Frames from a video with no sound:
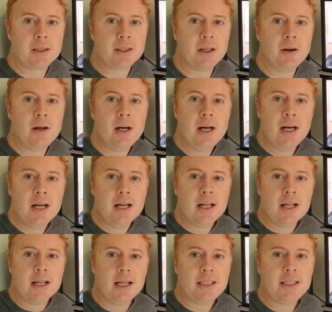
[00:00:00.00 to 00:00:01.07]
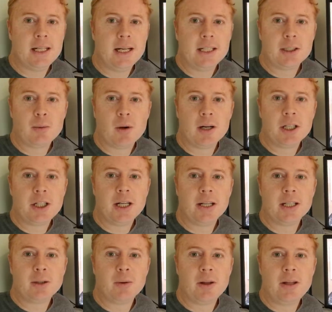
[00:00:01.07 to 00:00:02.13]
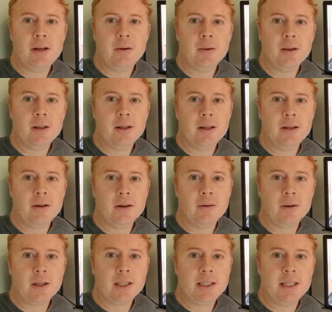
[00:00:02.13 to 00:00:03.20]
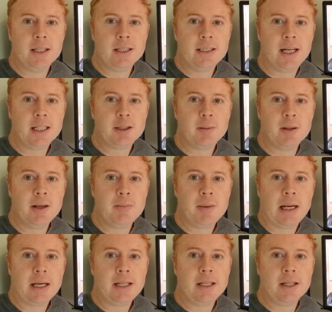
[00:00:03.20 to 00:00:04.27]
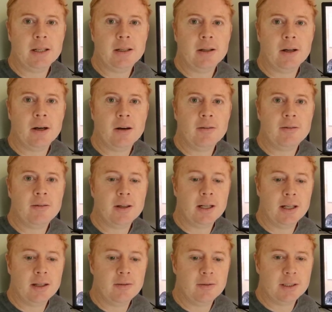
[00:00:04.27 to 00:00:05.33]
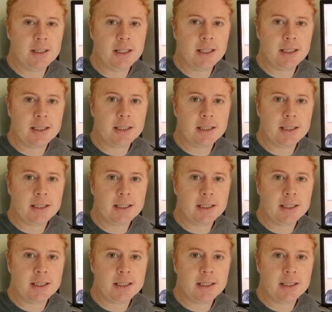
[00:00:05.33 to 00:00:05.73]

So that's it. I just wanted to share this with you and you can really see the tangible impact here of uh, visiting a